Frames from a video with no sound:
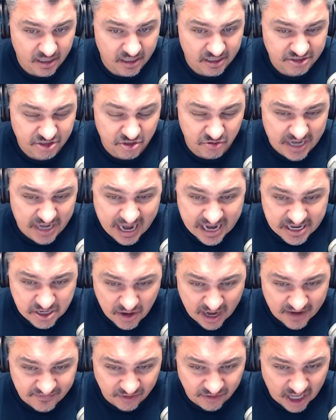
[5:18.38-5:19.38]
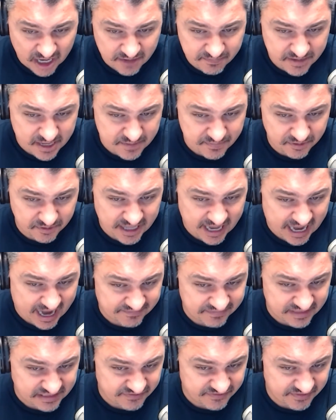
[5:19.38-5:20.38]
So yeah, you have a lot of people that
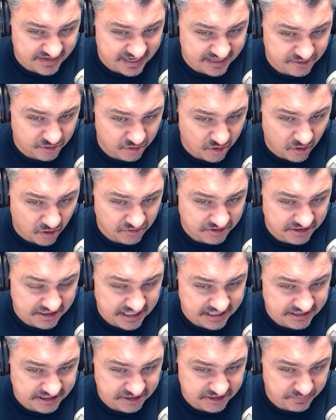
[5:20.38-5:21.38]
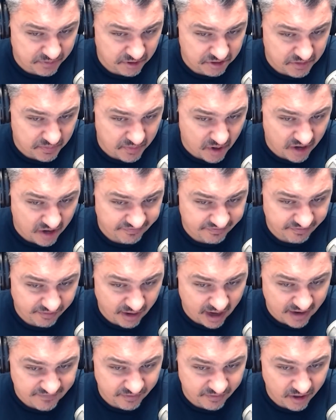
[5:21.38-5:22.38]
have these financial goals and they just put them off
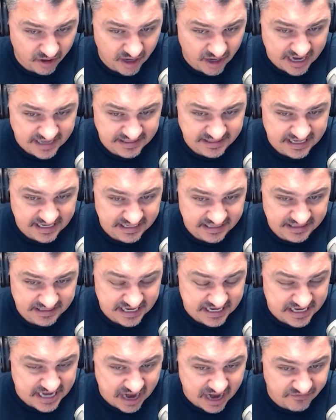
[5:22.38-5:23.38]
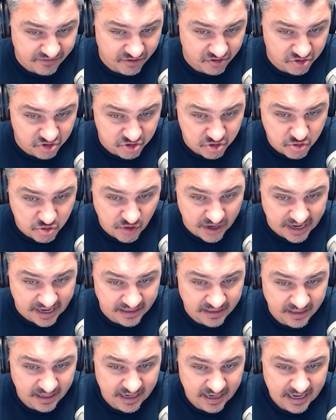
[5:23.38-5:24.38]
forever and they never do
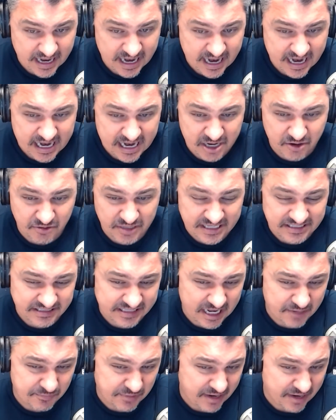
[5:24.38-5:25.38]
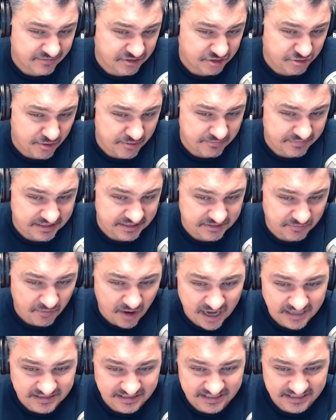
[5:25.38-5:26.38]
it. You know, and that's kind of what I was doing with this
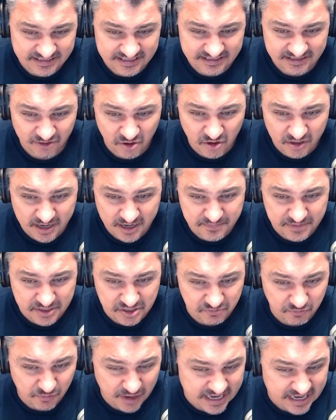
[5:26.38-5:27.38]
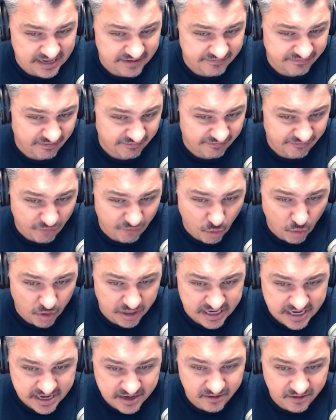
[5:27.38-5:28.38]
watch. I said, look, I've been waiting for 4
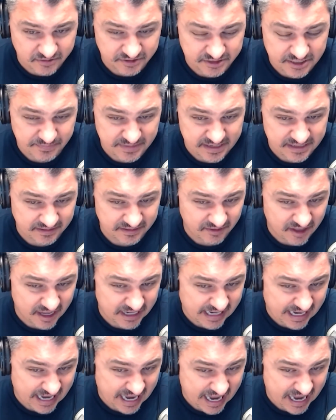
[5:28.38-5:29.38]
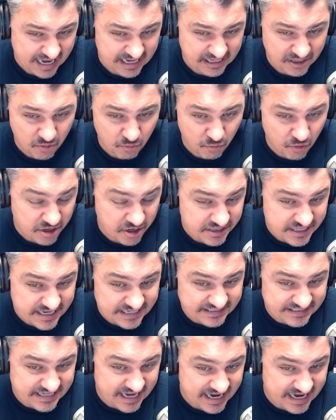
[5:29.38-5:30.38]
years. I mean, like, you know, one of
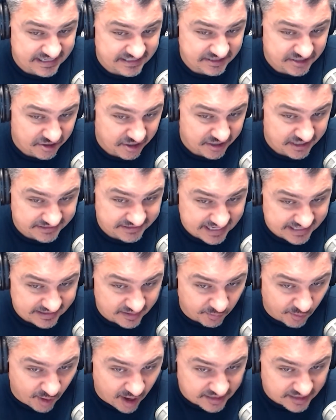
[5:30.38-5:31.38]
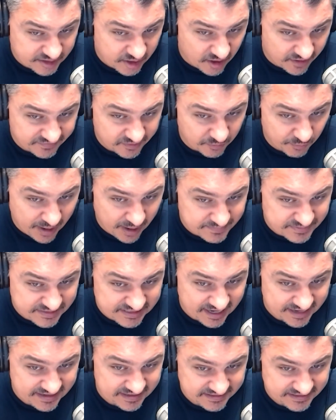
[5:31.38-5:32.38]
these days they're going to take the watch off the
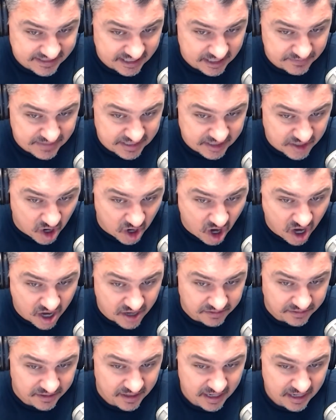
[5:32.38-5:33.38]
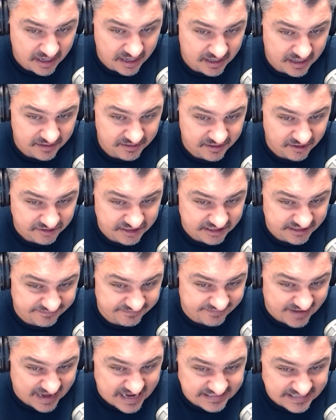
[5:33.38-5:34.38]
website. It's going to be gone. They'll just
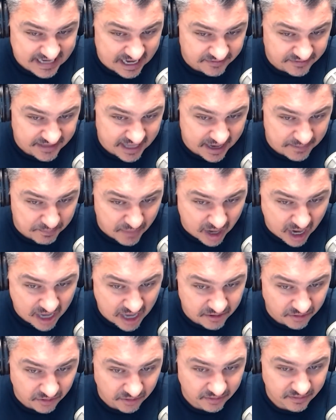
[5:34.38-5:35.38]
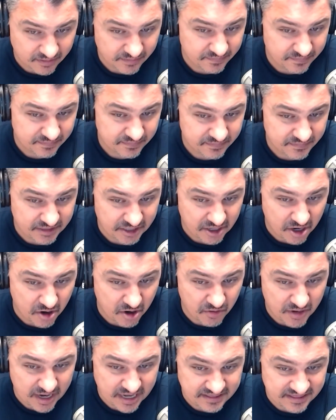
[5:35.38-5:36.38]
phase out that model, you
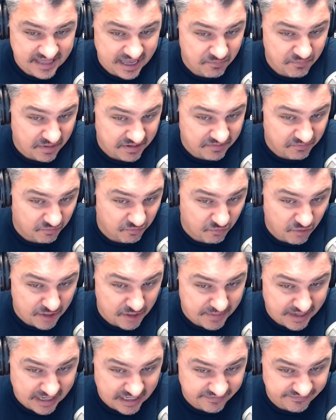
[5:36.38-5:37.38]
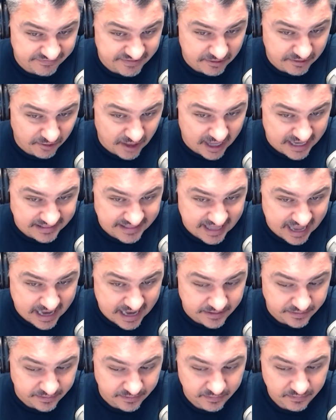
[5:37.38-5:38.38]
know, and then what am I going to feel like
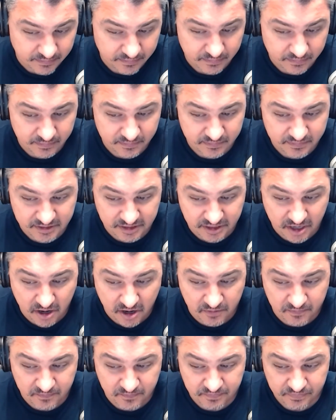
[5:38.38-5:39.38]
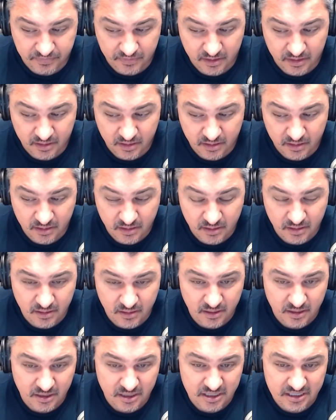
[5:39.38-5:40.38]
then? You know,
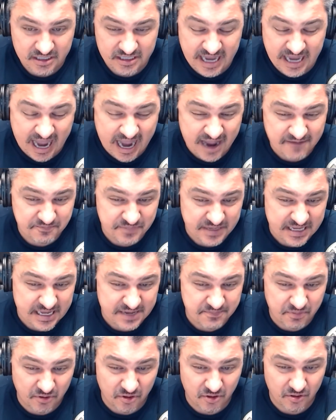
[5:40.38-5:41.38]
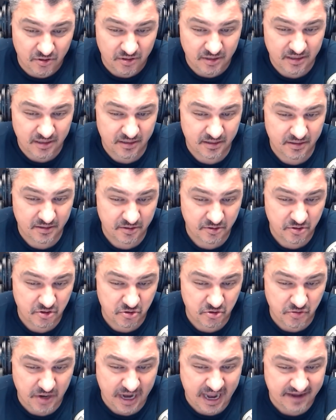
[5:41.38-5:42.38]
you have people
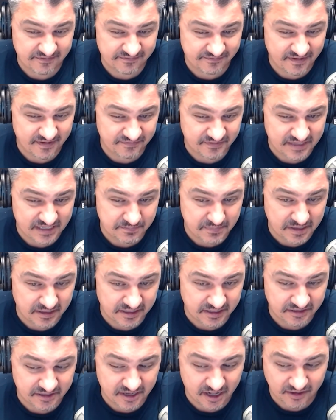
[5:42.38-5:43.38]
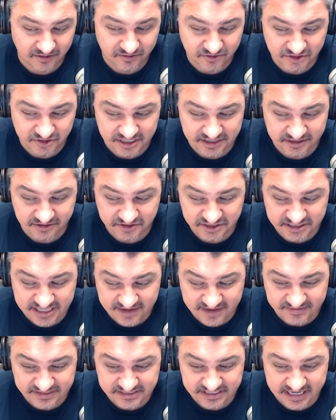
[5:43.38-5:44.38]
who have $15 million in their
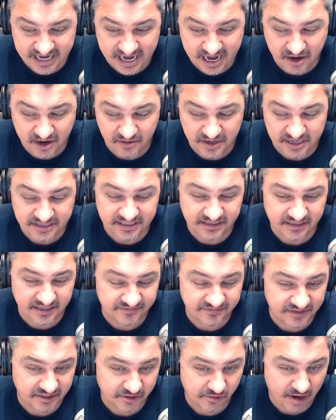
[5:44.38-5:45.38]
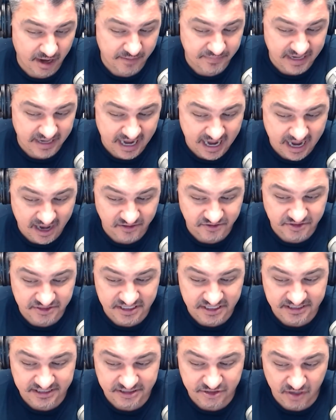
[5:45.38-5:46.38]
savings account and they live in a crappy house
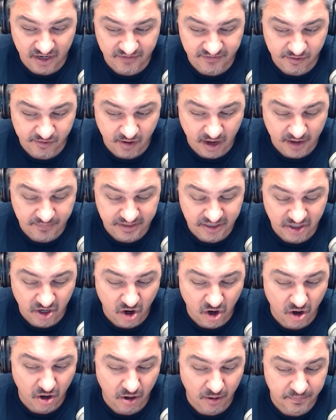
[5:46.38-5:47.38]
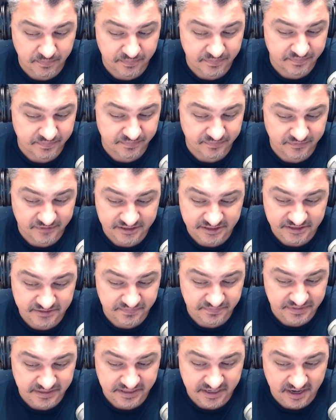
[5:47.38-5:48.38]
and they drive a crappy car
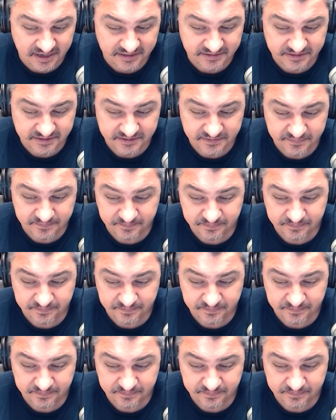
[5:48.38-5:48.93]
just because.